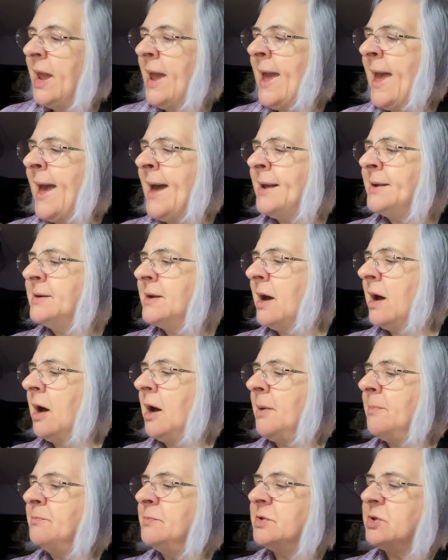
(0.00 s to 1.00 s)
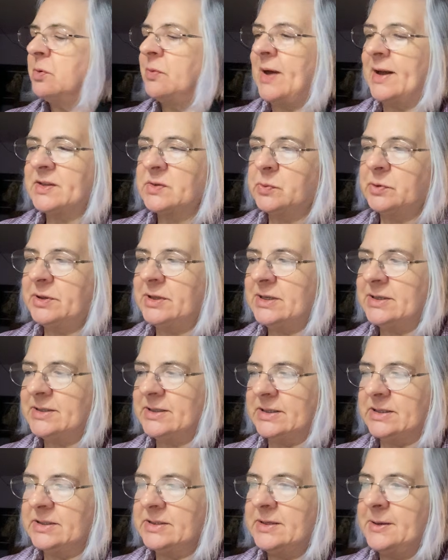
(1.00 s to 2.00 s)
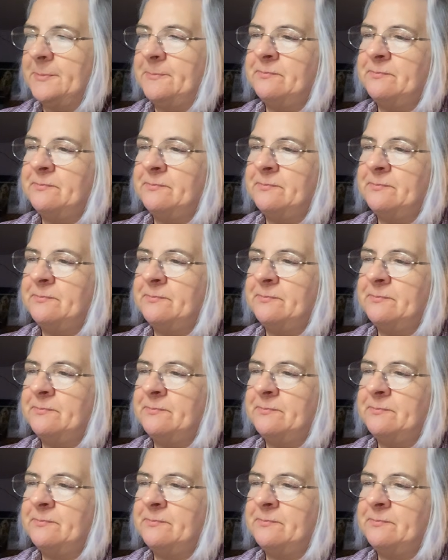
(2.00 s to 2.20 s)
And so that's what this is.